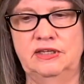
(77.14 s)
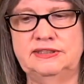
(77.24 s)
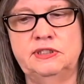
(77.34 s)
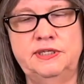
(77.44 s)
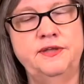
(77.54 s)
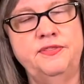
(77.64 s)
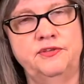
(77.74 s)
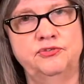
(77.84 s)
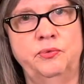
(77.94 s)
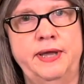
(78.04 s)
See it
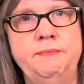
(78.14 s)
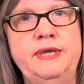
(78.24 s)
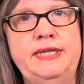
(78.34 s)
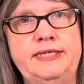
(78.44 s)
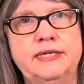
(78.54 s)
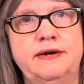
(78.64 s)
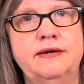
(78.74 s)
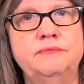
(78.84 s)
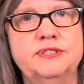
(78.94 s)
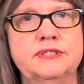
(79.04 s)
this way many
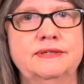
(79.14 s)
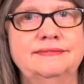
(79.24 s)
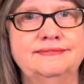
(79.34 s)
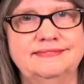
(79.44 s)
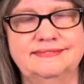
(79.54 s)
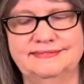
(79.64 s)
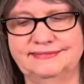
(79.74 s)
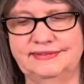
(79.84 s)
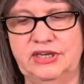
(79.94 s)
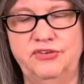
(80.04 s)
times.
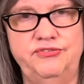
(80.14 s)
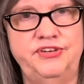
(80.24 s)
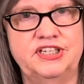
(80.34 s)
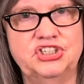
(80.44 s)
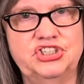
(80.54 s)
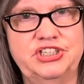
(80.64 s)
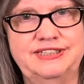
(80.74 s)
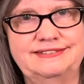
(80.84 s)
Fish.